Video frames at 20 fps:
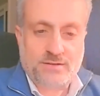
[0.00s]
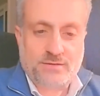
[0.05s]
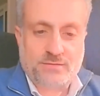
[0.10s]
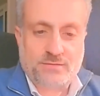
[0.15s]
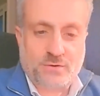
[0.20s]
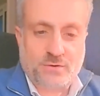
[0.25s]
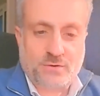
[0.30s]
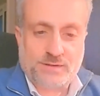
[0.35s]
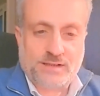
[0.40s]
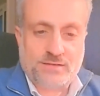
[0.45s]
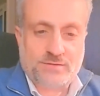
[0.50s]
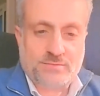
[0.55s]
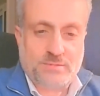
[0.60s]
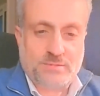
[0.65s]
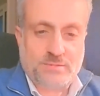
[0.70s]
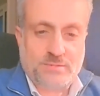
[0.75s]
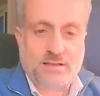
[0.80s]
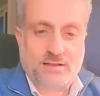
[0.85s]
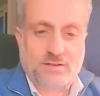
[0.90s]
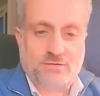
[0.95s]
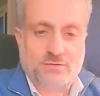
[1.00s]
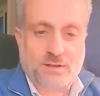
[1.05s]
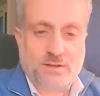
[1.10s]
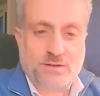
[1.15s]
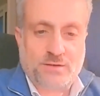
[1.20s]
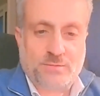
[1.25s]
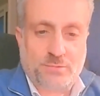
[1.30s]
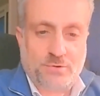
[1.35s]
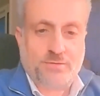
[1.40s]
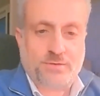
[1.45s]
And of course, it doesn't mean that
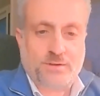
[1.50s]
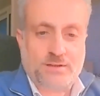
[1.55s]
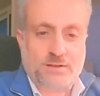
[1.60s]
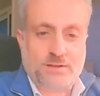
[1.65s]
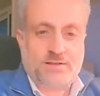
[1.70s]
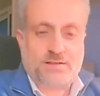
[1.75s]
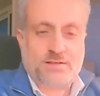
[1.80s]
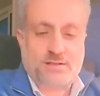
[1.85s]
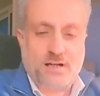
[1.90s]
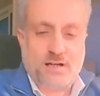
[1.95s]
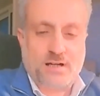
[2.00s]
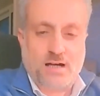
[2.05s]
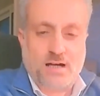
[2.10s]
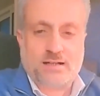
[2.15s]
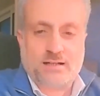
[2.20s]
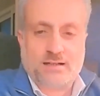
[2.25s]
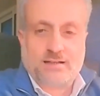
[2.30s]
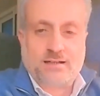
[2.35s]
Israel is perfect. It's not.